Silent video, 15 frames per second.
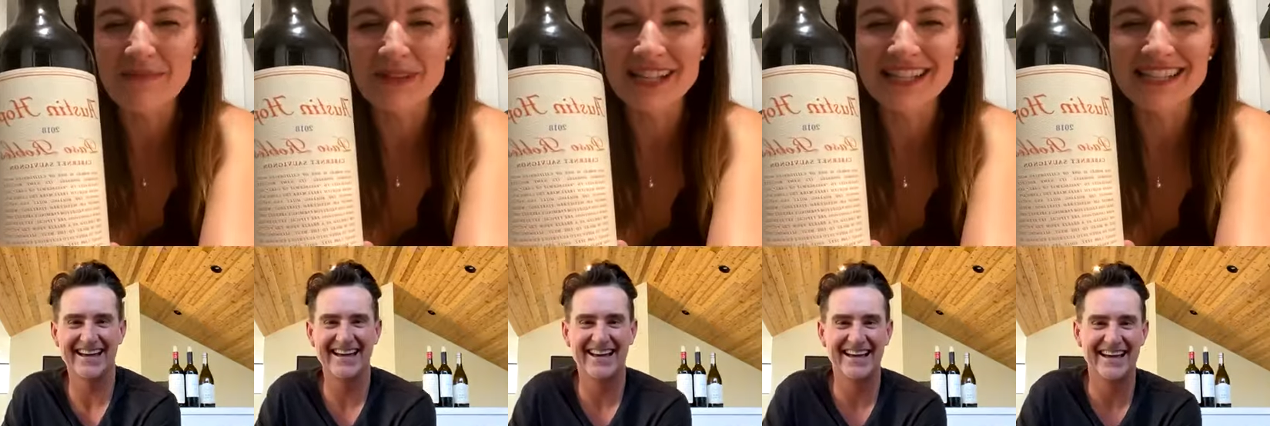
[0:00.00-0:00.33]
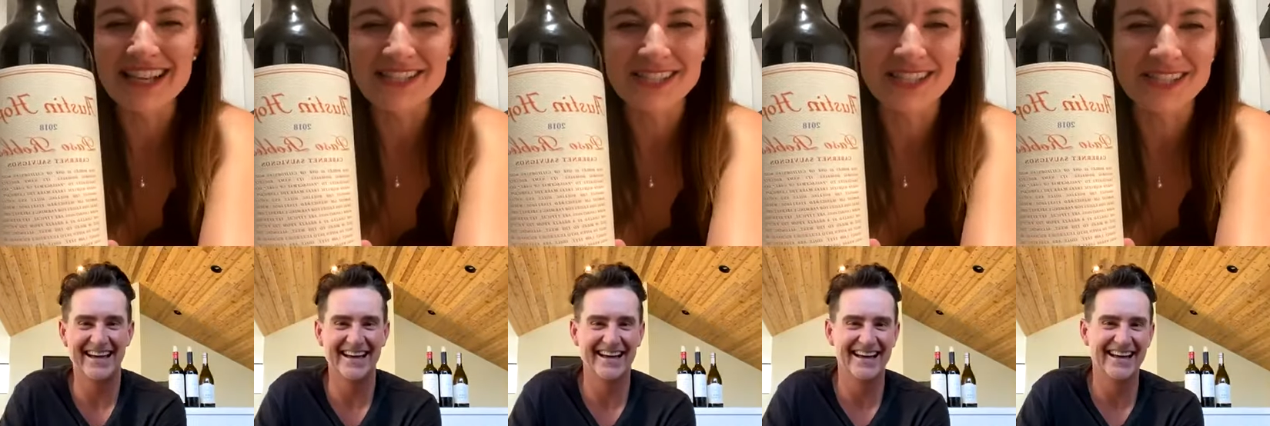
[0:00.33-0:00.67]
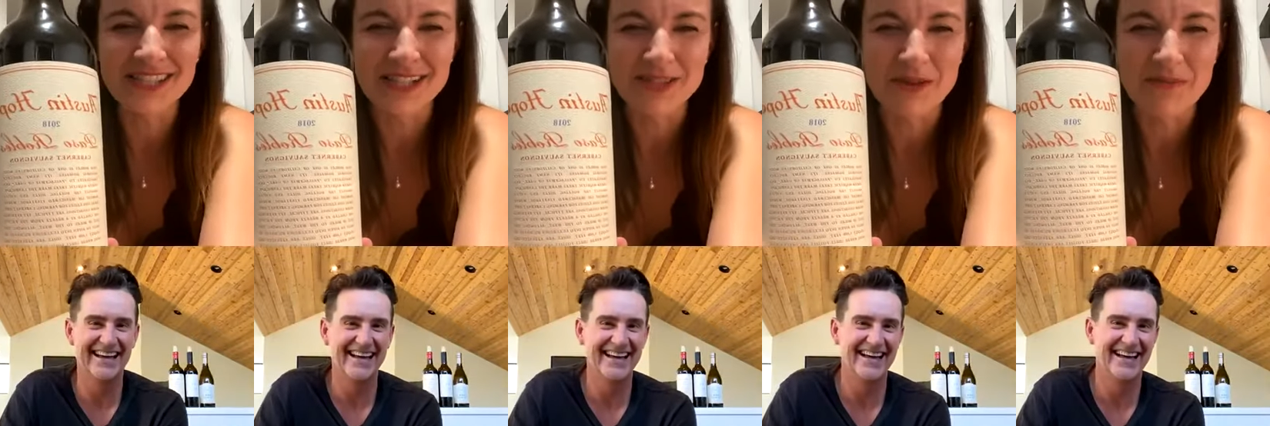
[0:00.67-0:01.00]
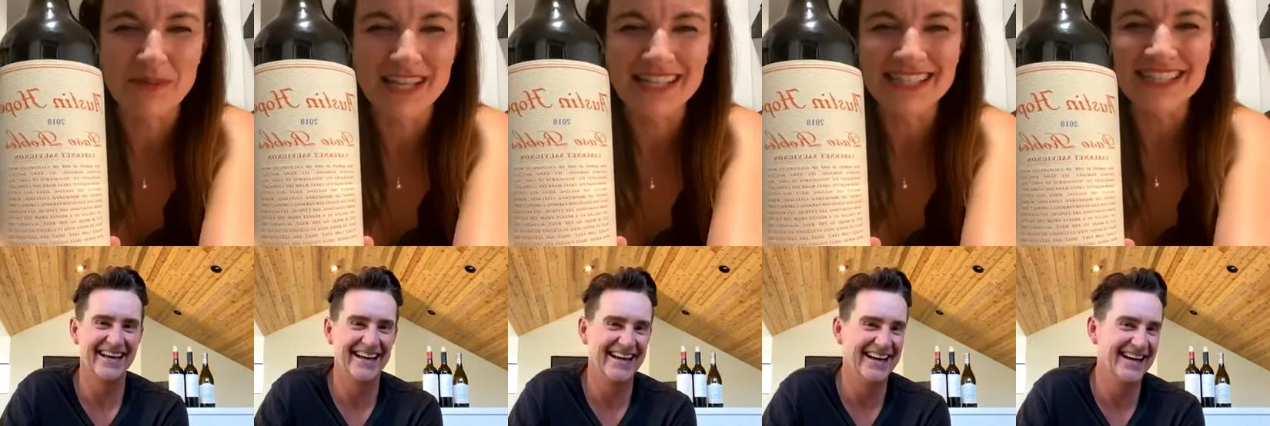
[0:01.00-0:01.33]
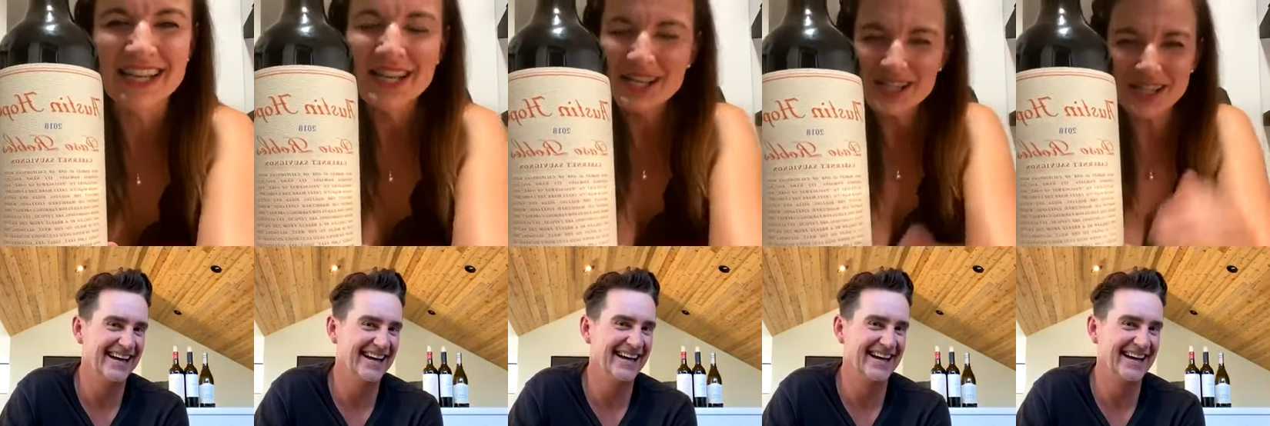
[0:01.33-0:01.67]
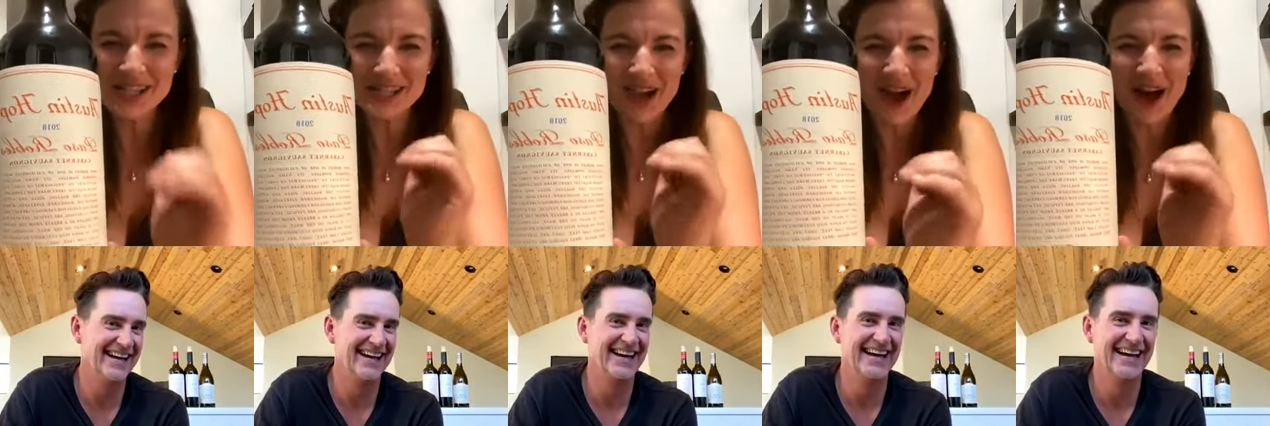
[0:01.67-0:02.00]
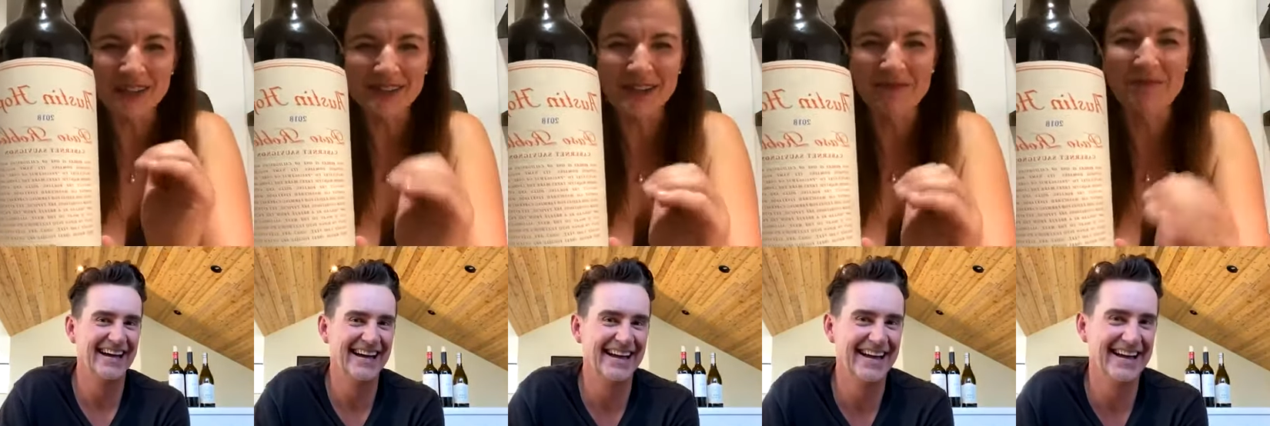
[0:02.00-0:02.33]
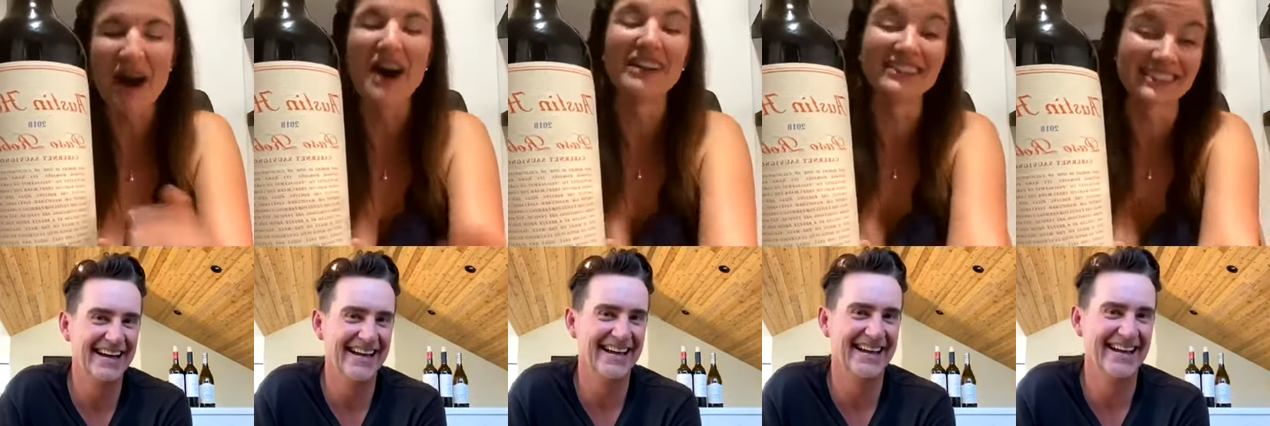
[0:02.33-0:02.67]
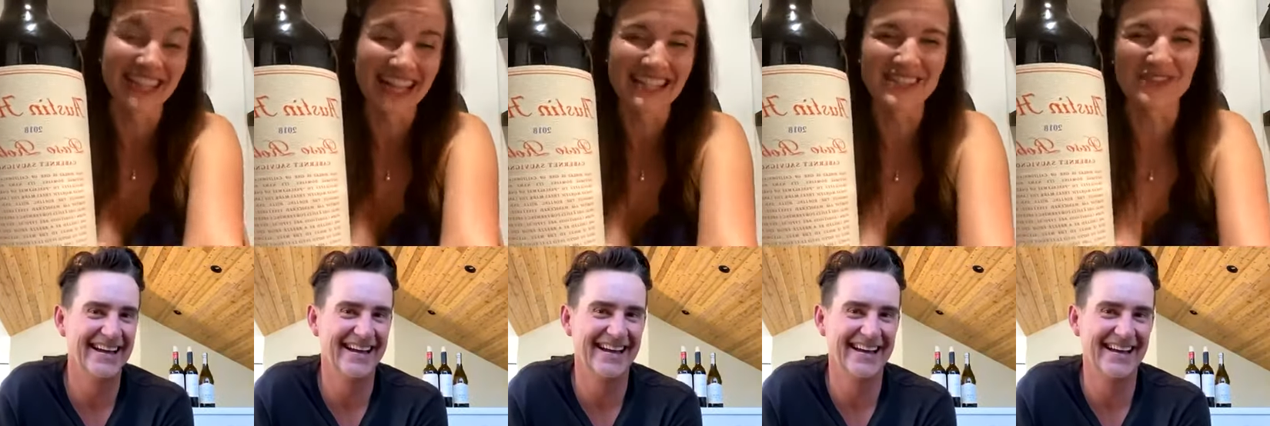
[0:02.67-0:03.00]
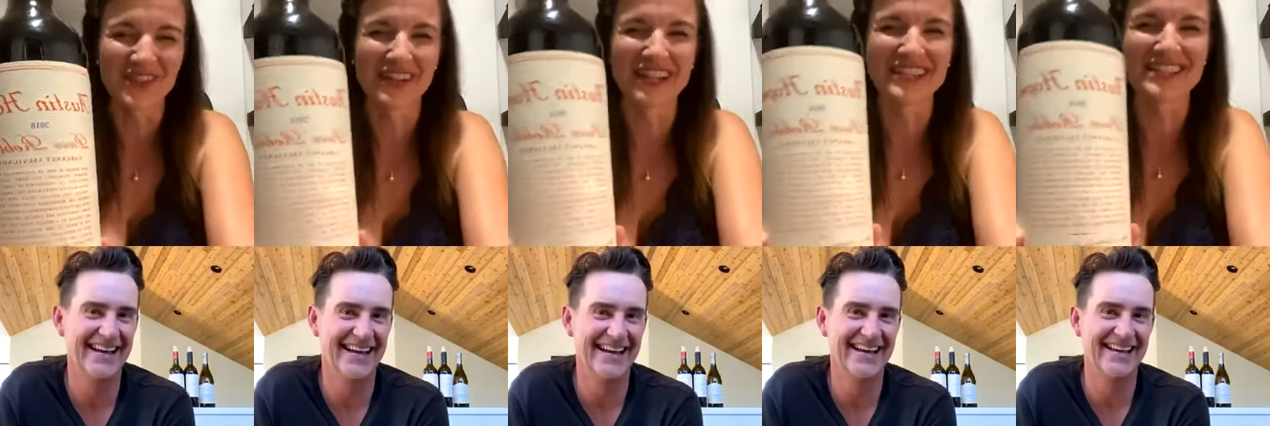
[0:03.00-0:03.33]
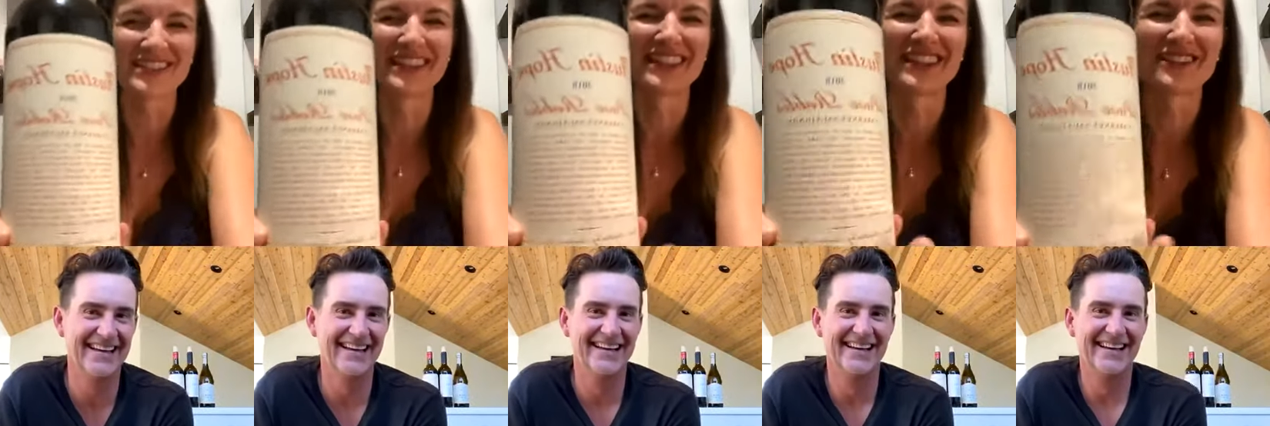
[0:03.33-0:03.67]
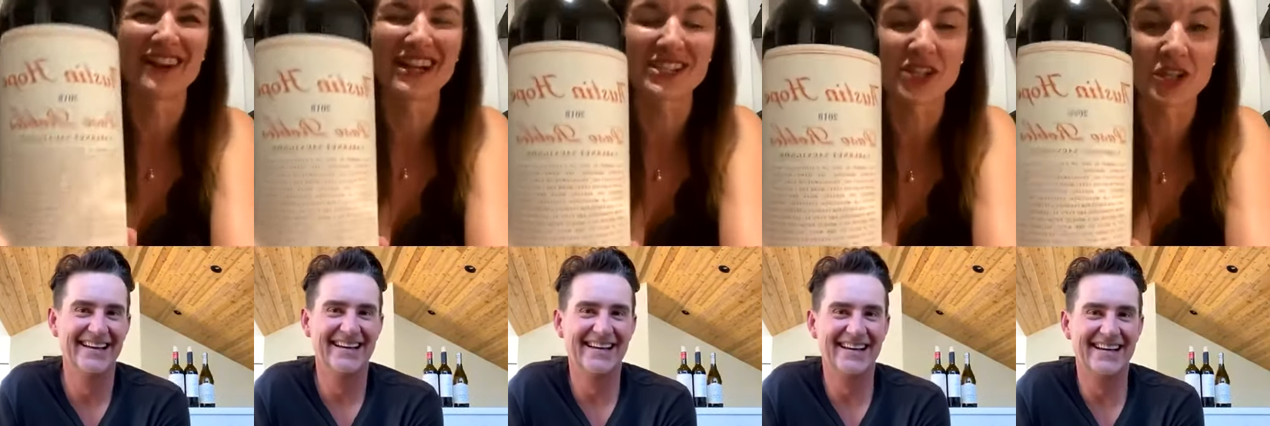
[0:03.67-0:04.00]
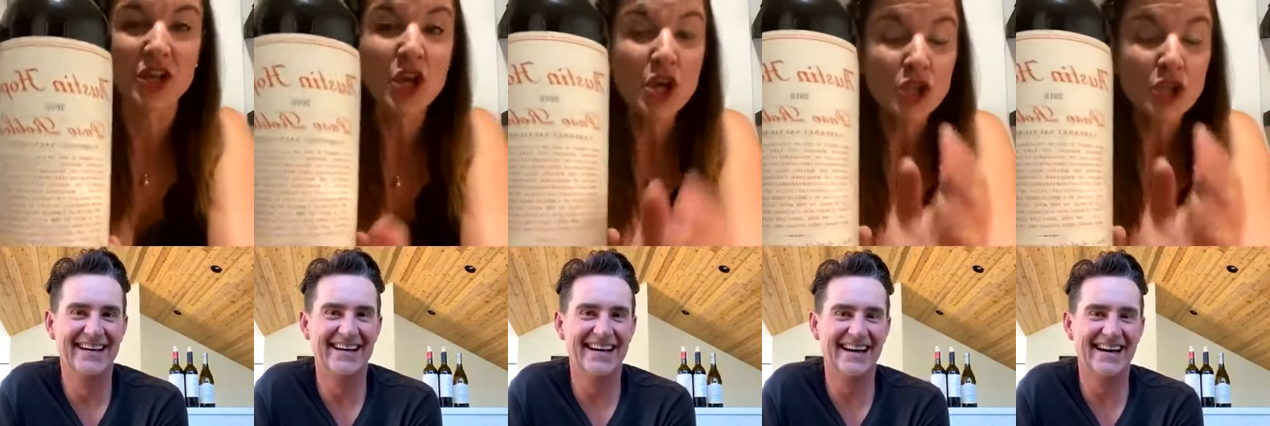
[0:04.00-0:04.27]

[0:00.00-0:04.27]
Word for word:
Speaker 1: Melissa, she's such a beast. She's on the ball. Thanks for answering the question.